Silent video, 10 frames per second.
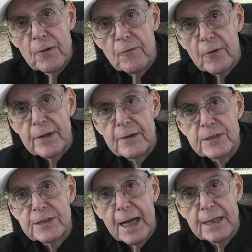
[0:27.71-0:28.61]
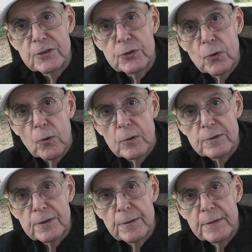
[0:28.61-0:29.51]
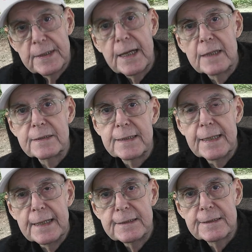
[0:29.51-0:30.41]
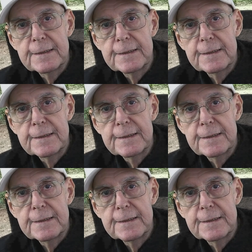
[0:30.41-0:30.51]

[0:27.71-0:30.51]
for their assigned stores, the ICS.